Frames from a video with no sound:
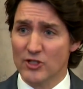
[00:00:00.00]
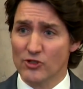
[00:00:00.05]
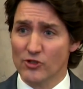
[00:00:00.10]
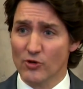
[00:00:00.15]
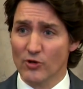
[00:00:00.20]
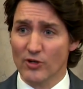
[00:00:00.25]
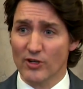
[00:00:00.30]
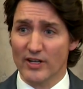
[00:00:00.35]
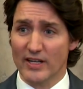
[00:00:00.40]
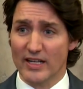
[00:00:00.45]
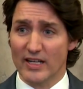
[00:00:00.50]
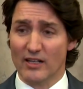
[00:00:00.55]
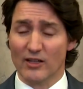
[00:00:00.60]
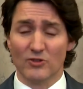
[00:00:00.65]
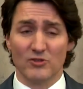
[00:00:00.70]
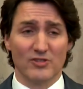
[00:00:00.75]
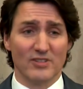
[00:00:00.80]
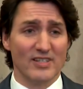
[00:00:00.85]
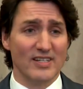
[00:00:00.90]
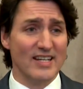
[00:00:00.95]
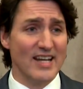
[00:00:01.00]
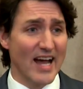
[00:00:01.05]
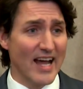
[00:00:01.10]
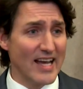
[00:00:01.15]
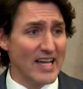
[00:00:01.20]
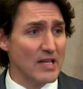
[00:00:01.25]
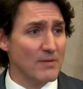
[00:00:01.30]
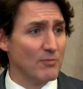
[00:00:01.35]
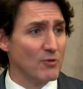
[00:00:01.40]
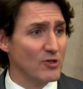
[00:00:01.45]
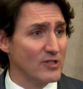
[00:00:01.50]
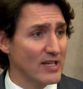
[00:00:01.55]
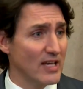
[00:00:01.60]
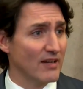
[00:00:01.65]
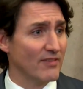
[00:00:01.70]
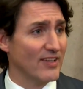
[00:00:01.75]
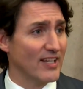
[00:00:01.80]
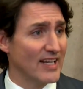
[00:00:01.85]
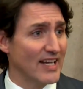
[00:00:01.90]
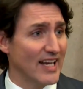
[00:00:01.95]
majority, close to
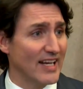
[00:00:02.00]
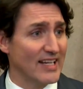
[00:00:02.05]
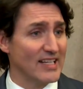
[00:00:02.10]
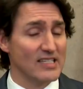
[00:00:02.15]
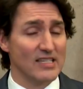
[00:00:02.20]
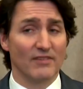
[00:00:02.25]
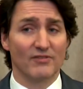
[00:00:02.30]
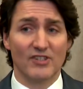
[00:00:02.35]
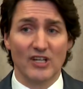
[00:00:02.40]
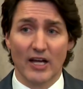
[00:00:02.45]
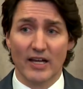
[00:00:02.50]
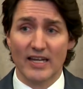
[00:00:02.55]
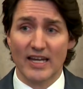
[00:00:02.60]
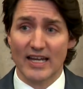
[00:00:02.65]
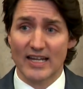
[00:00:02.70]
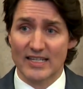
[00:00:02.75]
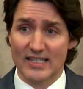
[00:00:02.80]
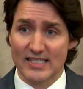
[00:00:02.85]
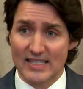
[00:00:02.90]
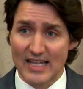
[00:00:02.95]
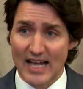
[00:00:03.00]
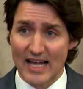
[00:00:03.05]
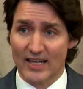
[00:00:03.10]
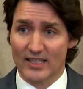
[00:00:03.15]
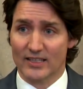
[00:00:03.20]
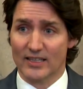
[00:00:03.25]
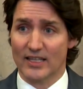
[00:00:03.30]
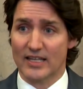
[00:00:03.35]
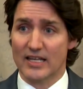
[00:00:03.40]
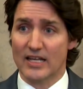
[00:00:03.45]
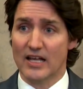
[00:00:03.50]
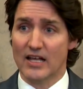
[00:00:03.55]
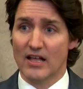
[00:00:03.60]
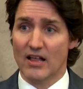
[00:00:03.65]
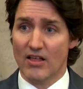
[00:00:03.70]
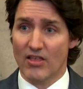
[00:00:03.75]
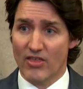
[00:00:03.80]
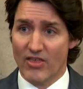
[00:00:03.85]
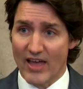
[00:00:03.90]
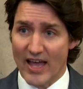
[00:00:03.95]
90% of Canadians, have done exactly
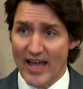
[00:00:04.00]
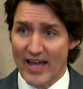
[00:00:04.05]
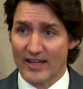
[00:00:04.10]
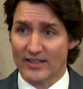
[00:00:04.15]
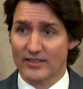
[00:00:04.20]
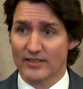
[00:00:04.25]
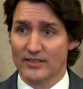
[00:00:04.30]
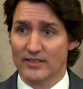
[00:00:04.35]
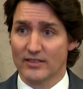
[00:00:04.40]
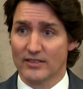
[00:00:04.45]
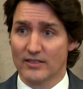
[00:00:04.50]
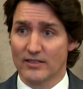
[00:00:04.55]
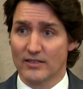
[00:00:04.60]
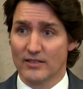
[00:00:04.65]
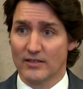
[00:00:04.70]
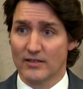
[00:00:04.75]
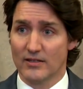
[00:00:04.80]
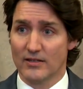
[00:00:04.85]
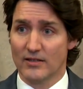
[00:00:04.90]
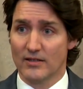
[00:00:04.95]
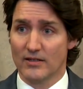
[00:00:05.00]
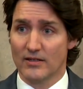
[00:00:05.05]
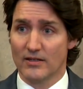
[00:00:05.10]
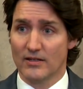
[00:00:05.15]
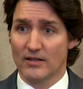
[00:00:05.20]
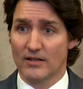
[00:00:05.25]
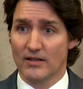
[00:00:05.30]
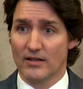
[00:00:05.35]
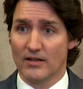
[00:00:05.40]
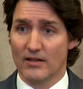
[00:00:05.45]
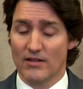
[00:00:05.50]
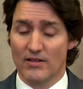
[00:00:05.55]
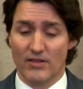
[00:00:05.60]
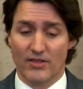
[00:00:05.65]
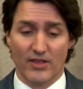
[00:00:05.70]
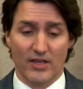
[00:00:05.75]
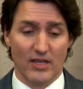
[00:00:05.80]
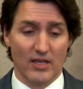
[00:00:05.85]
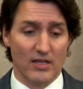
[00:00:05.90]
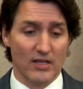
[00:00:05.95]
that.
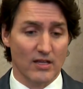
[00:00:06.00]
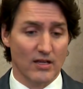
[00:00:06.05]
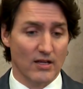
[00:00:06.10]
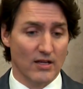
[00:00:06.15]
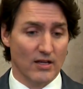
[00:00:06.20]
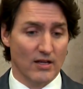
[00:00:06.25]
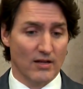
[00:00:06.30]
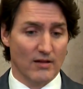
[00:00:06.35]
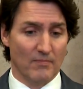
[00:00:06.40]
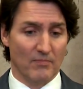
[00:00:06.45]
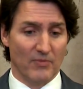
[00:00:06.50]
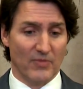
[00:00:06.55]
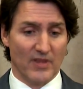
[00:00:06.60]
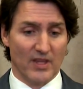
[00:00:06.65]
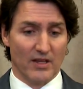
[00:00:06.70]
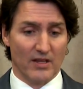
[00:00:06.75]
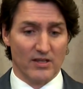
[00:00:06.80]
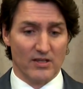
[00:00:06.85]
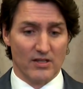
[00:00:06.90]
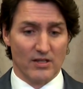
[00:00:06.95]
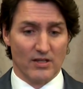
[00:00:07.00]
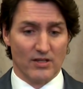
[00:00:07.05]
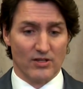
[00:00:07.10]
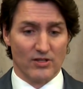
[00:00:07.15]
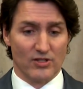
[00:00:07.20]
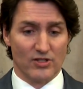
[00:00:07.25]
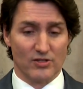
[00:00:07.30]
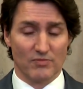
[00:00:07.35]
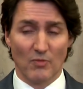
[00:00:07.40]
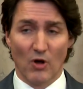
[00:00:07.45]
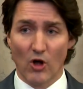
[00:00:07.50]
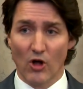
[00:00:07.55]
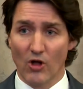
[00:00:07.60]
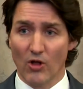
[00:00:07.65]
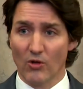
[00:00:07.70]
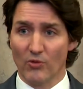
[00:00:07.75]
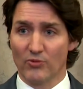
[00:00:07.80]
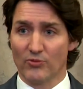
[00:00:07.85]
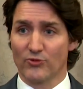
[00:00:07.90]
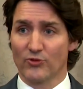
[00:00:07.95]
The
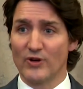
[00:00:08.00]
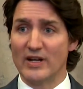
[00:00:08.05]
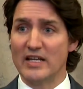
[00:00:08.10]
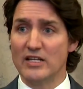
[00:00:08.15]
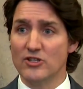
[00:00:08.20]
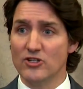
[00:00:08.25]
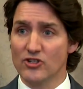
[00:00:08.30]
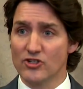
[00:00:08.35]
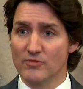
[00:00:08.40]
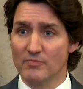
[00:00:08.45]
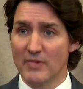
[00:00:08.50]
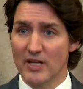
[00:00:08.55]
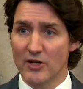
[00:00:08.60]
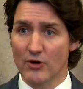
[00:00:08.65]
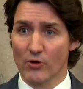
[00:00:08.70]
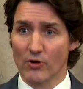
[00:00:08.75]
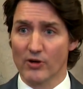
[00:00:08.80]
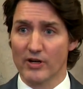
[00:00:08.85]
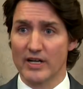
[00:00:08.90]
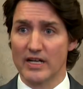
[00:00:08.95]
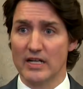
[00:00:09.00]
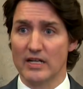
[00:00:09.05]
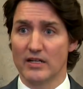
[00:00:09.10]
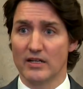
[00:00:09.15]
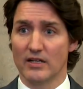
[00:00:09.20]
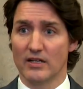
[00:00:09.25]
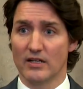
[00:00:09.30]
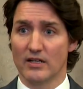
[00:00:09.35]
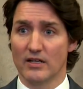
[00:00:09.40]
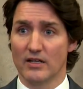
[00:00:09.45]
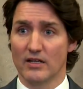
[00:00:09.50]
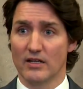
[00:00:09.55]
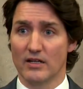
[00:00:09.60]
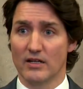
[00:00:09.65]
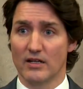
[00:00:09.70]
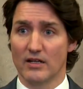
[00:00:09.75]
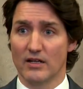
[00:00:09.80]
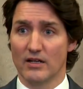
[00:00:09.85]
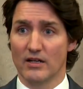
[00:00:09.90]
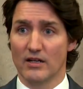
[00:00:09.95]
small fringe minority
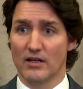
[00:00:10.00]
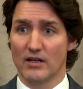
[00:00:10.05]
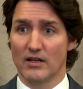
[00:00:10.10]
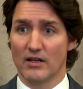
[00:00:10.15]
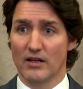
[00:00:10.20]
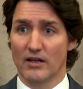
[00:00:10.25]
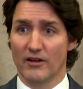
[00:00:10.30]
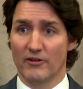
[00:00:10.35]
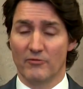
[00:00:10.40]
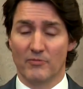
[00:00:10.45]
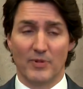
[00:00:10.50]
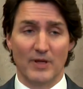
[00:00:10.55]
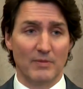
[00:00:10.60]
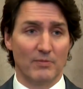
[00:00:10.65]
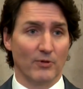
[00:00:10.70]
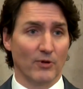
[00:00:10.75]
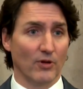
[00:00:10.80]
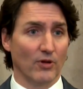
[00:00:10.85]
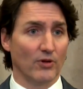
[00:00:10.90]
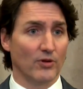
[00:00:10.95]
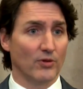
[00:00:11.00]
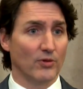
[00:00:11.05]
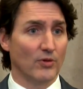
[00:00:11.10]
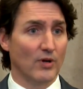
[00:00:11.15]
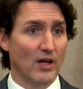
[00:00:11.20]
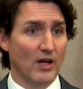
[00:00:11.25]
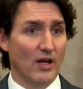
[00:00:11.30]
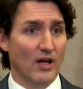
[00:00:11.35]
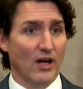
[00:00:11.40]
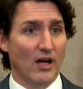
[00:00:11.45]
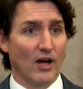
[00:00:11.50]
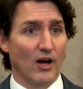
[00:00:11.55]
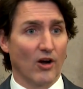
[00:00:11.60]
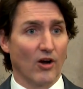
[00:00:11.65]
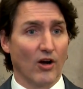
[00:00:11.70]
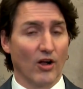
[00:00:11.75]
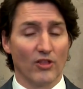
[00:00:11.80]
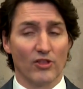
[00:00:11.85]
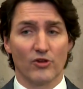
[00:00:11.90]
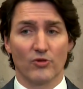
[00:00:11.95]
of people who
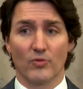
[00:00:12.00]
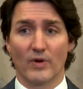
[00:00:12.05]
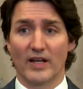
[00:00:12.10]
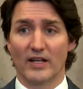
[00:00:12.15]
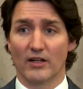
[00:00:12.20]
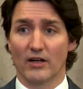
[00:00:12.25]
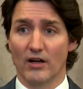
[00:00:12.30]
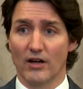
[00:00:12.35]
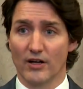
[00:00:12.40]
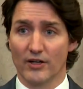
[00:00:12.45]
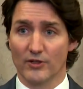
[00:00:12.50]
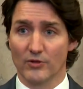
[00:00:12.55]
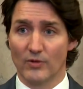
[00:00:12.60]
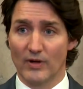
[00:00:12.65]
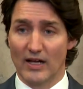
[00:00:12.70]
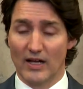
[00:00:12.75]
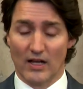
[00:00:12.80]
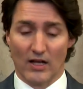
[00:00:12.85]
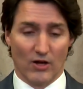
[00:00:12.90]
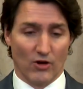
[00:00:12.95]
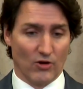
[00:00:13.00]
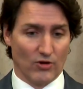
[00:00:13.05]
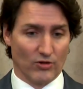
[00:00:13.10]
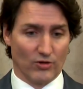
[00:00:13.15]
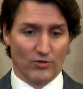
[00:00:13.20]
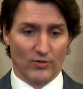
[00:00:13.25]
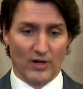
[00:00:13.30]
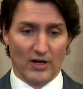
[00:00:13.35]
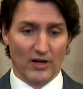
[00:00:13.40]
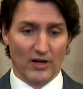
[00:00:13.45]
are on their way to Ottawa or who